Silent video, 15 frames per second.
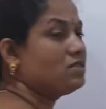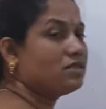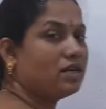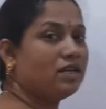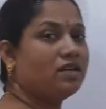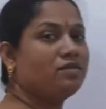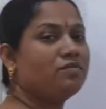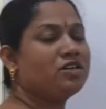
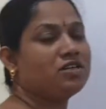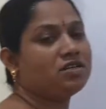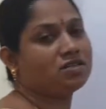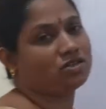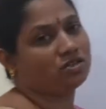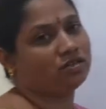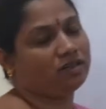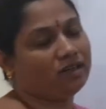
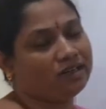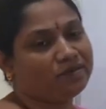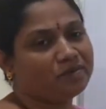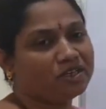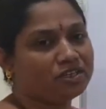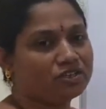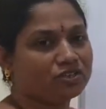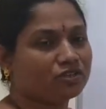
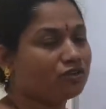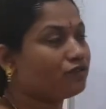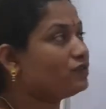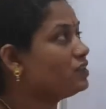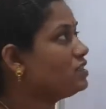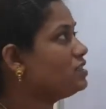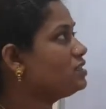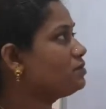elimination of
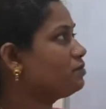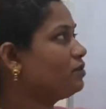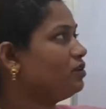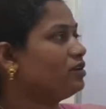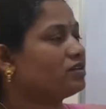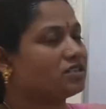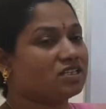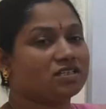these
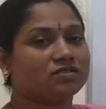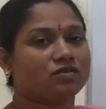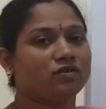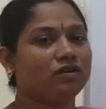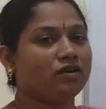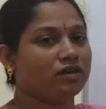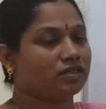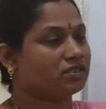products is
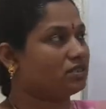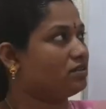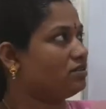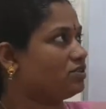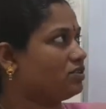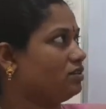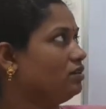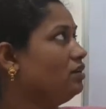called
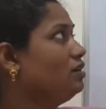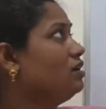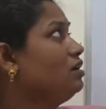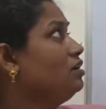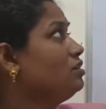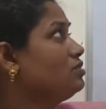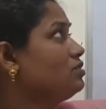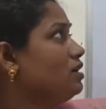excretion.
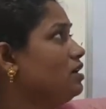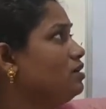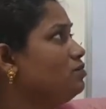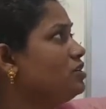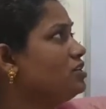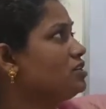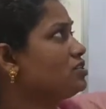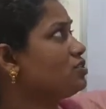So
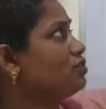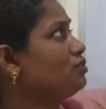elimination